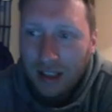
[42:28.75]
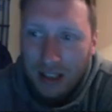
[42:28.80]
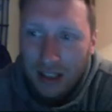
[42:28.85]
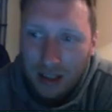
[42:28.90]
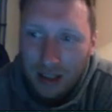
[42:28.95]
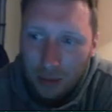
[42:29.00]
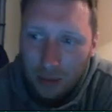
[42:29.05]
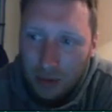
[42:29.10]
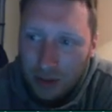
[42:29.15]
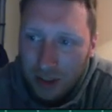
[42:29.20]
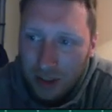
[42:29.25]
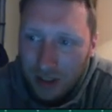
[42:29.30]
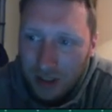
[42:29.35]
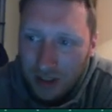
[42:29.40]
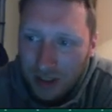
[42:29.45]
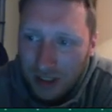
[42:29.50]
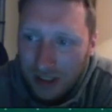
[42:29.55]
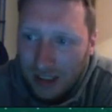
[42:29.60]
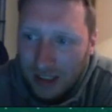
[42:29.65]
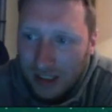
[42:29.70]
he was
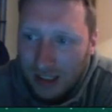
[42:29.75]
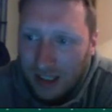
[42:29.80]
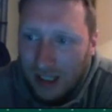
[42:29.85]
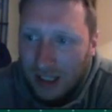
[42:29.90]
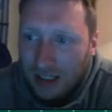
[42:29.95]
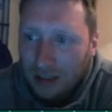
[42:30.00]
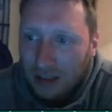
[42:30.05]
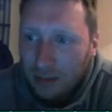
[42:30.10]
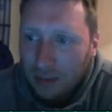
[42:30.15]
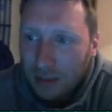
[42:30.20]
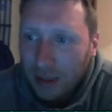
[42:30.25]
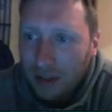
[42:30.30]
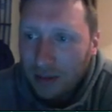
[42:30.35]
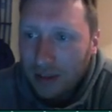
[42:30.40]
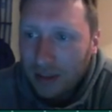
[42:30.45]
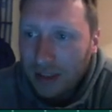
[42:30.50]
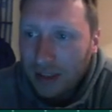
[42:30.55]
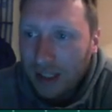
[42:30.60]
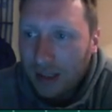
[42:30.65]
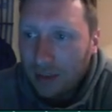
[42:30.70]
consistent in that little
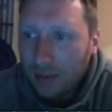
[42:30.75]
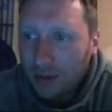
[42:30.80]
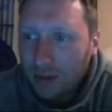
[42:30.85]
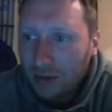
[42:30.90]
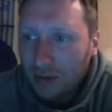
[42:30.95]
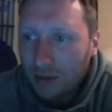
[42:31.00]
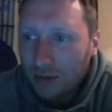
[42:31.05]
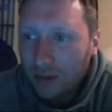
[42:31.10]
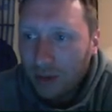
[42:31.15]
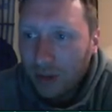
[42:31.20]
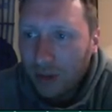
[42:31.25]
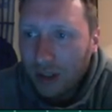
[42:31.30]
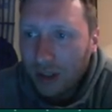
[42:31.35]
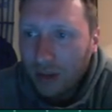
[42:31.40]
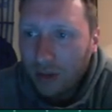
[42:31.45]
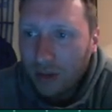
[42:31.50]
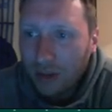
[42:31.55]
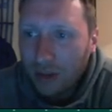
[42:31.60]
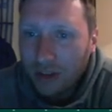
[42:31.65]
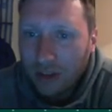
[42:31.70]
period there. We sort of took
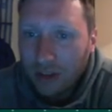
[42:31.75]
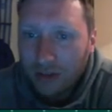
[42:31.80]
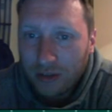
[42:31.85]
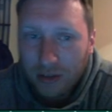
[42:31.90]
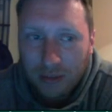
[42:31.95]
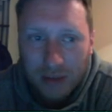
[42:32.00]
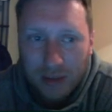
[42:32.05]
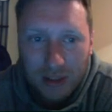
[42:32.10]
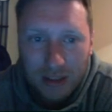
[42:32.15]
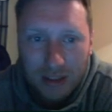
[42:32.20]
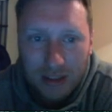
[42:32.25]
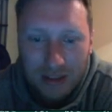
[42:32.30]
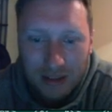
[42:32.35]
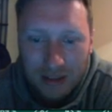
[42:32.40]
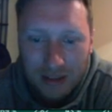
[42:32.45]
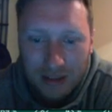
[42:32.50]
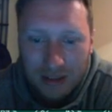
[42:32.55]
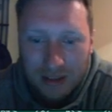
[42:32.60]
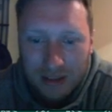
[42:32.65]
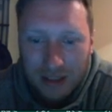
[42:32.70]
our eyes off him, and he
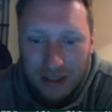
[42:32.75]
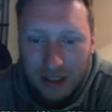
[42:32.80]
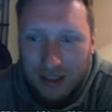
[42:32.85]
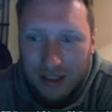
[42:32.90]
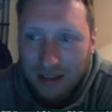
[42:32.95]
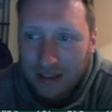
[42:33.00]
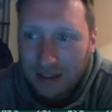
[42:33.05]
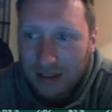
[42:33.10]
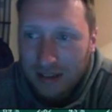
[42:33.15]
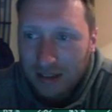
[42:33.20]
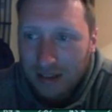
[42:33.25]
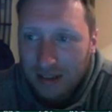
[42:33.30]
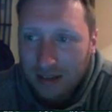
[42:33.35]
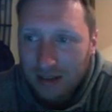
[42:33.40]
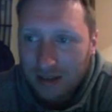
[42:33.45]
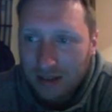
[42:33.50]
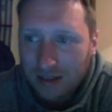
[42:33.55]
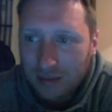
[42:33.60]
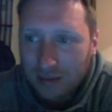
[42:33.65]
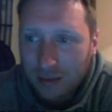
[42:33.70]
hasn't
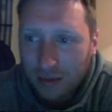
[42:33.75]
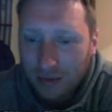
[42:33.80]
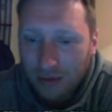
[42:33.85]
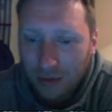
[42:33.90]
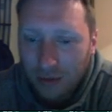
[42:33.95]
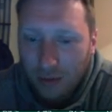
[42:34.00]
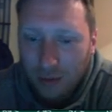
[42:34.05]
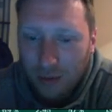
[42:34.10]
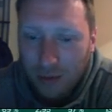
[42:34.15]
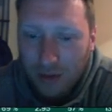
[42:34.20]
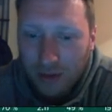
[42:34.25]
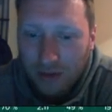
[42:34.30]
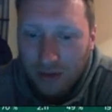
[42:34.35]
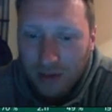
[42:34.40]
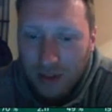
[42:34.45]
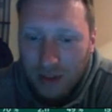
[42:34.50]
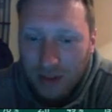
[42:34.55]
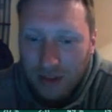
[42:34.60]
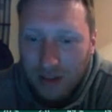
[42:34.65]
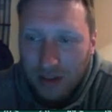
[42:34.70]
performed in
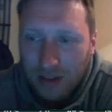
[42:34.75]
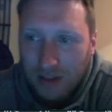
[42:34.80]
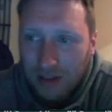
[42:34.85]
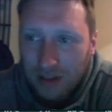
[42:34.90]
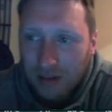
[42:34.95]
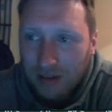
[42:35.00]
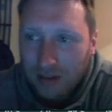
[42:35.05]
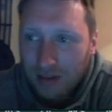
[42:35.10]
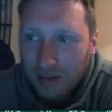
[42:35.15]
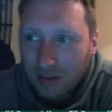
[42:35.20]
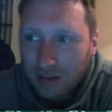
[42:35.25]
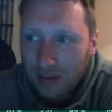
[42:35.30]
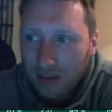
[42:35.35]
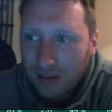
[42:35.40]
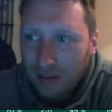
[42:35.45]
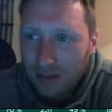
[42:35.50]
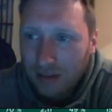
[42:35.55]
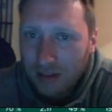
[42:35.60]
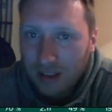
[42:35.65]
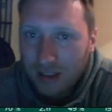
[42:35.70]
recent
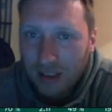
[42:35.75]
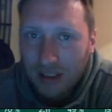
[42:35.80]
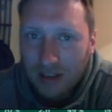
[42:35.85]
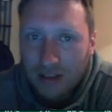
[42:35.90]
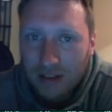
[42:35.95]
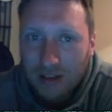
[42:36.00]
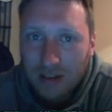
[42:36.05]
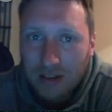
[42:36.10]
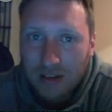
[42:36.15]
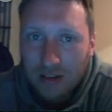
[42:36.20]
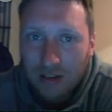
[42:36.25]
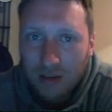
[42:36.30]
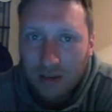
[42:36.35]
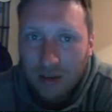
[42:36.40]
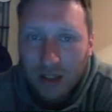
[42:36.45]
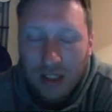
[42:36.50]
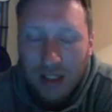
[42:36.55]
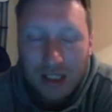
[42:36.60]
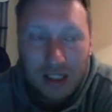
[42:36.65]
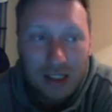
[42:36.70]
seasons. So
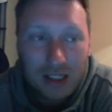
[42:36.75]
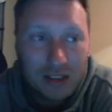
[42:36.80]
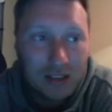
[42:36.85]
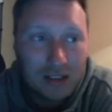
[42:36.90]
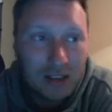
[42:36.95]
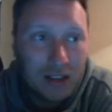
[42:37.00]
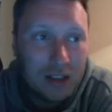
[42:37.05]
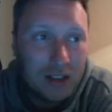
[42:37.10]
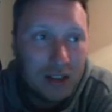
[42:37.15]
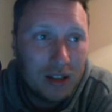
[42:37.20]
he's